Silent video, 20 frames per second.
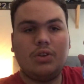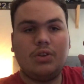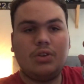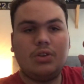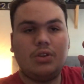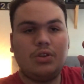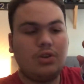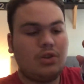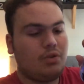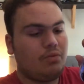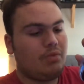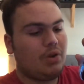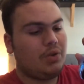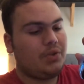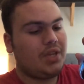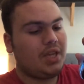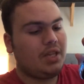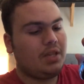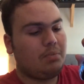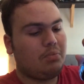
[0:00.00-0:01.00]
you can
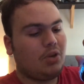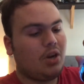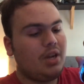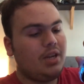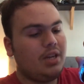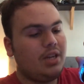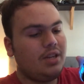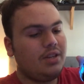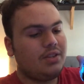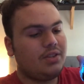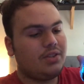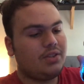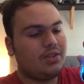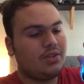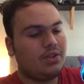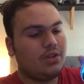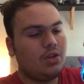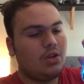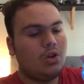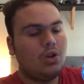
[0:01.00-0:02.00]
rotate the
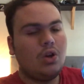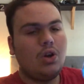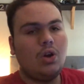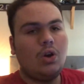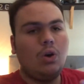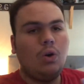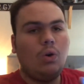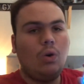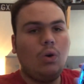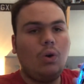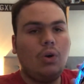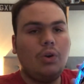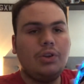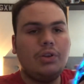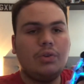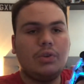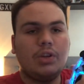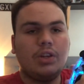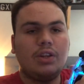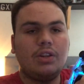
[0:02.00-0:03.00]
brightness, or
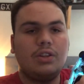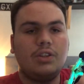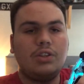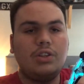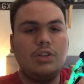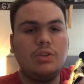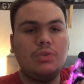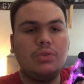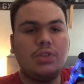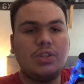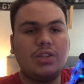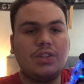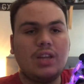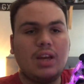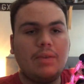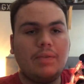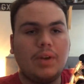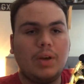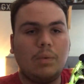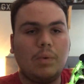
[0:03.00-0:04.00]
you can use this
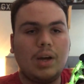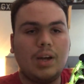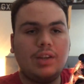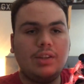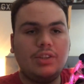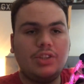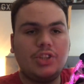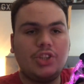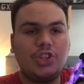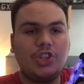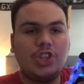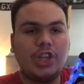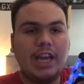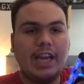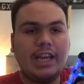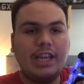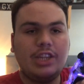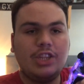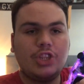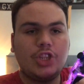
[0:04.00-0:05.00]
other one to
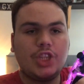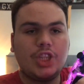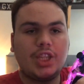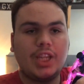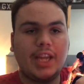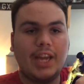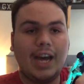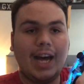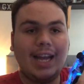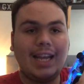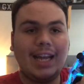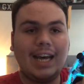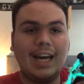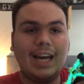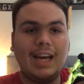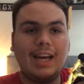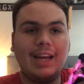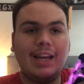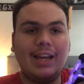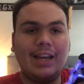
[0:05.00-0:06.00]
change the
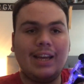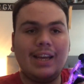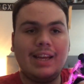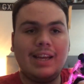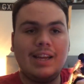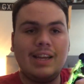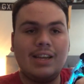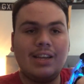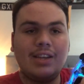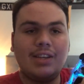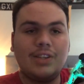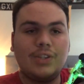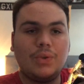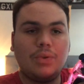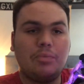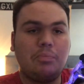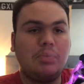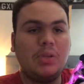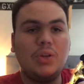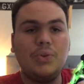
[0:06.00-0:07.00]
colour. So
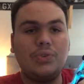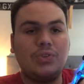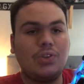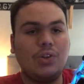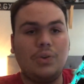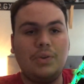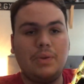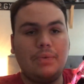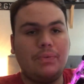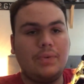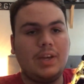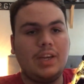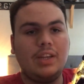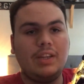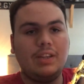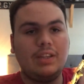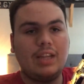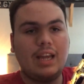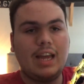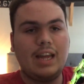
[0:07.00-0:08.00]
if blue's not your
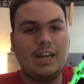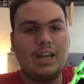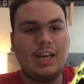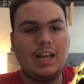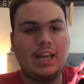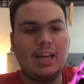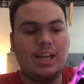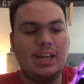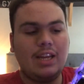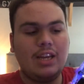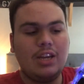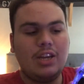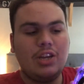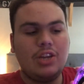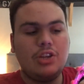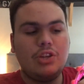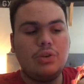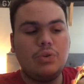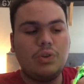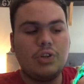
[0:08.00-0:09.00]
thing, then
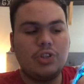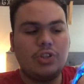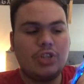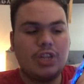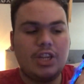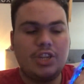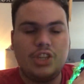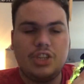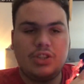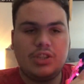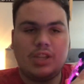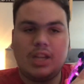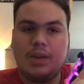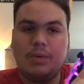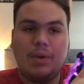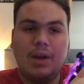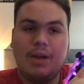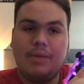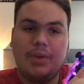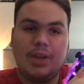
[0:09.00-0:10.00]
you can change it to
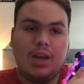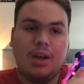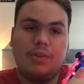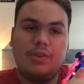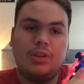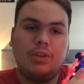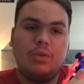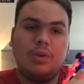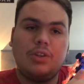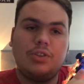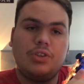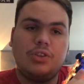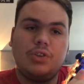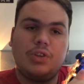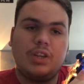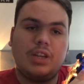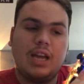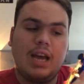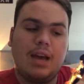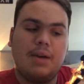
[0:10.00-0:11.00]
like whatever colour you want. You
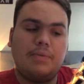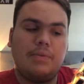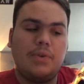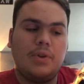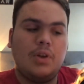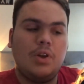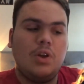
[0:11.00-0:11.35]
can have